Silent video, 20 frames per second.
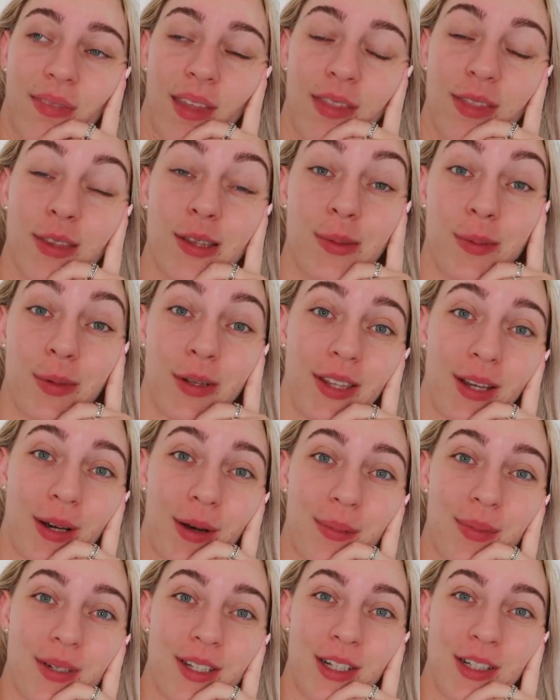the smoothie
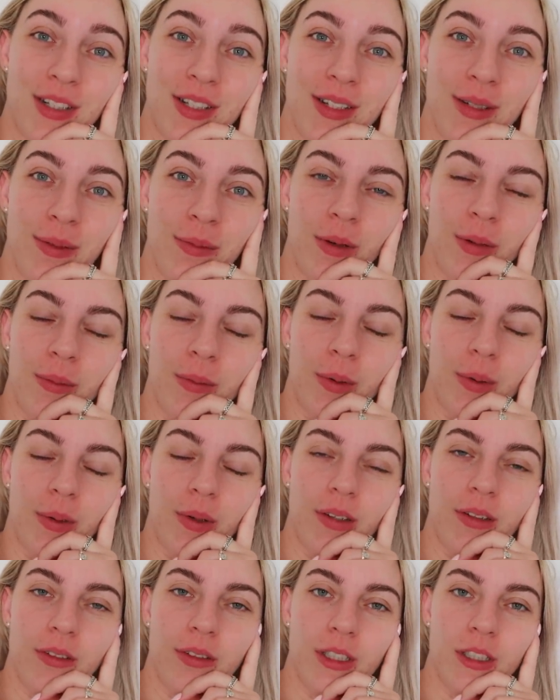competition when we were
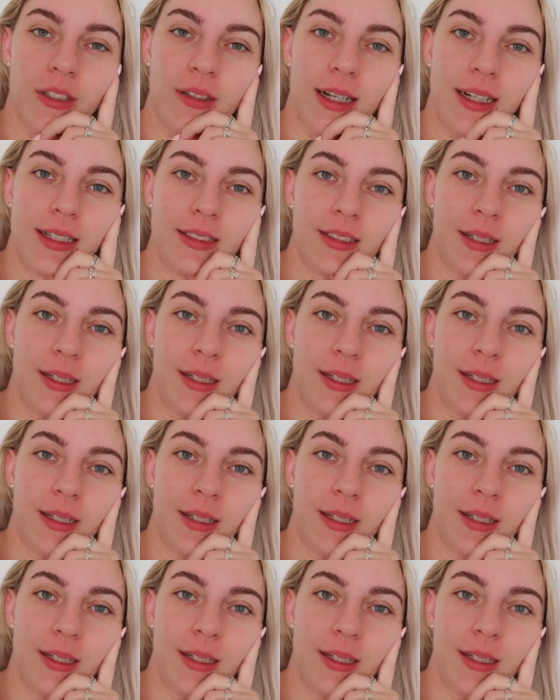on the retreat.